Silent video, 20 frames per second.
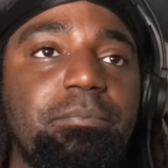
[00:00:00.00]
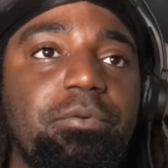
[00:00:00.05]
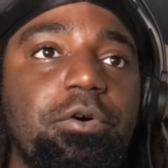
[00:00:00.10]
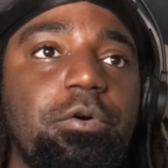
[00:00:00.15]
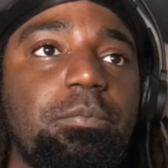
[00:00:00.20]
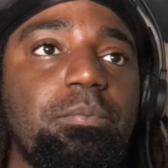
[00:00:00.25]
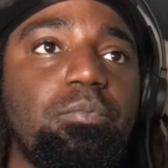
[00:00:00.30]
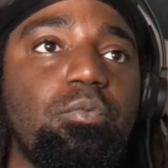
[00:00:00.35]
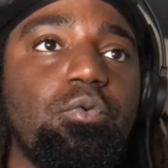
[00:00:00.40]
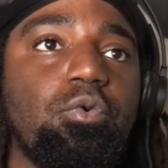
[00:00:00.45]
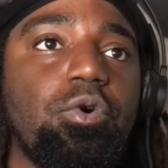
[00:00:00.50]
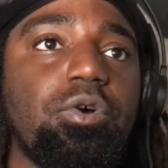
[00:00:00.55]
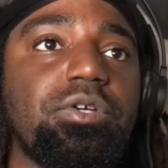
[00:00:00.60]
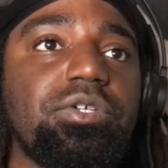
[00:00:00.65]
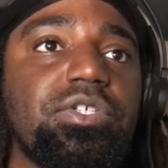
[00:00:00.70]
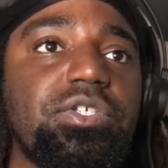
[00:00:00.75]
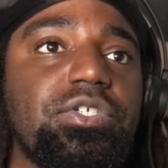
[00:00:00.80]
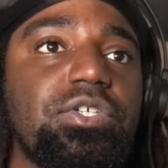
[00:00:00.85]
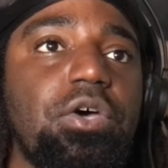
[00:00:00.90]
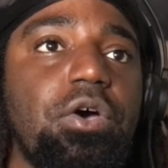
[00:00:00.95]
but more
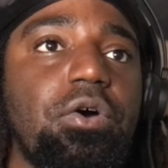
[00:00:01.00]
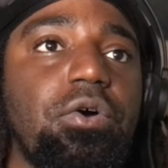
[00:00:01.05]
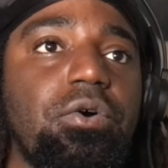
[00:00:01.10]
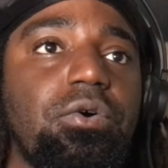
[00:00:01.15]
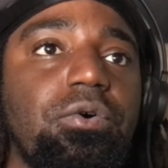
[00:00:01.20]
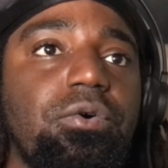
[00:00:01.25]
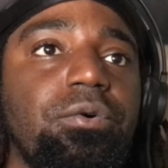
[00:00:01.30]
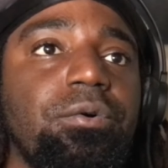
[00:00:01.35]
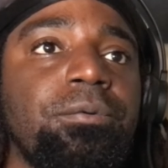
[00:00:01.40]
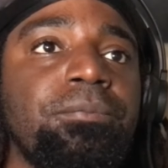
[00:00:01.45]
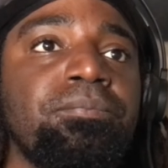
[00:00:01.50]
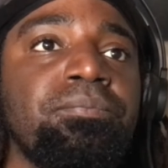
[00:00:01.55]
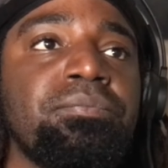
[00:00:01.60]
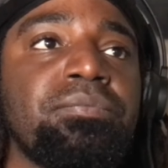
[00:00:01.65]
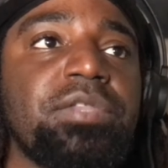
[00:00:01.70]
so